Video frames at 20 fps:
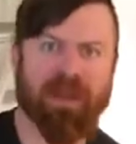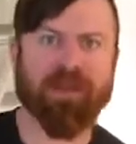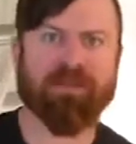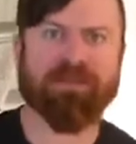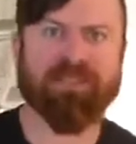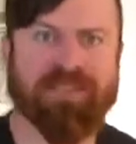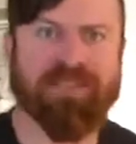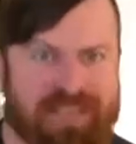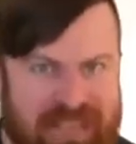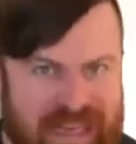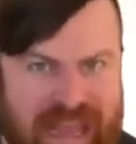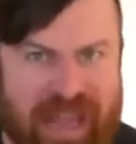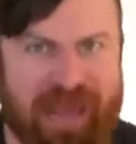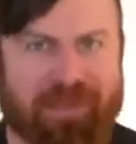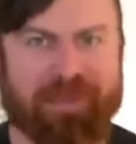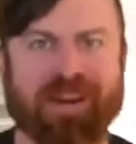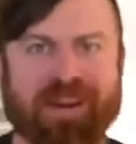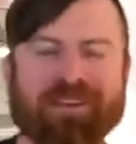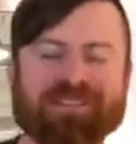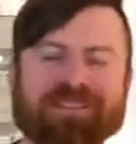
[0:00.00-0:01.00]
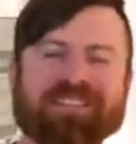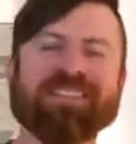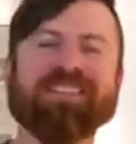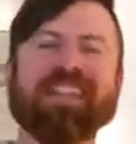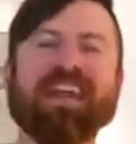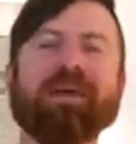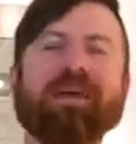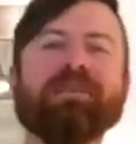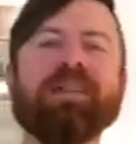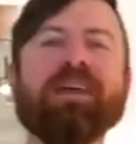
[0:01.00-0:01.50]
I was
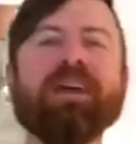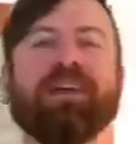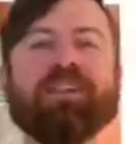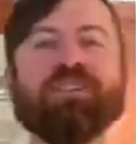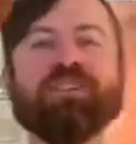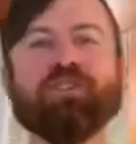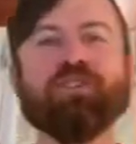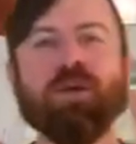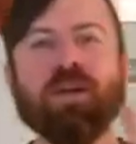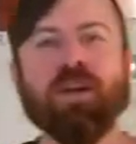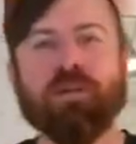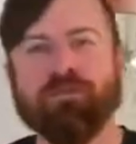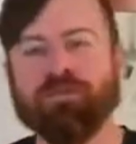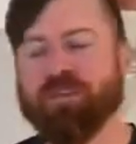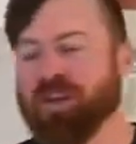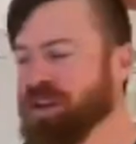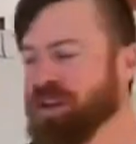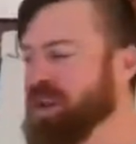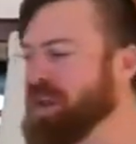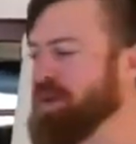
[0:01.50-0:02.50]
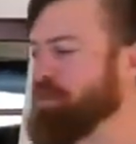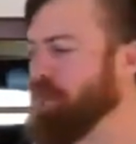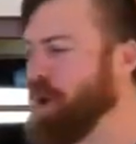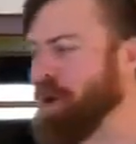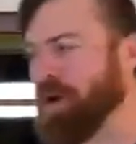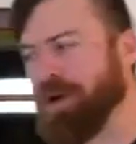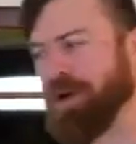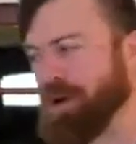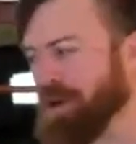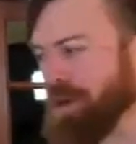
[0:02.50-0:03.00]
slamming, doing affiliate
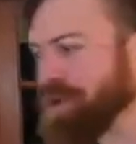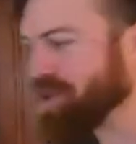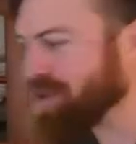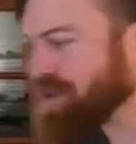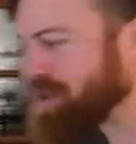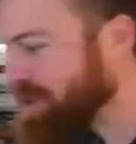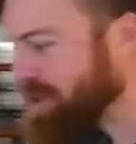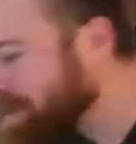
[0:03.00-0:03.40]
marketing, just